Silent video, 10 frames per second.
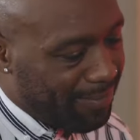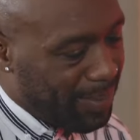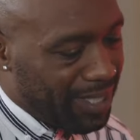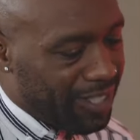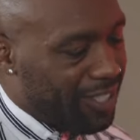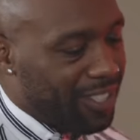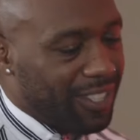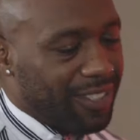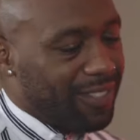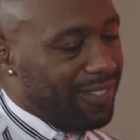being a
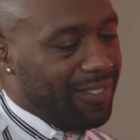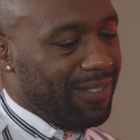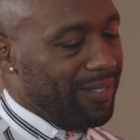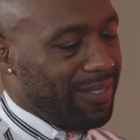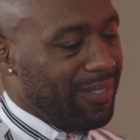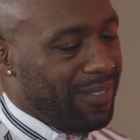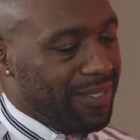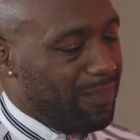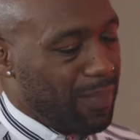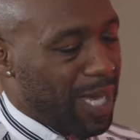sugar
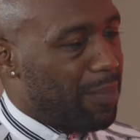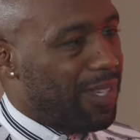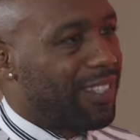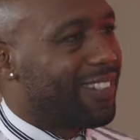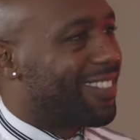baby.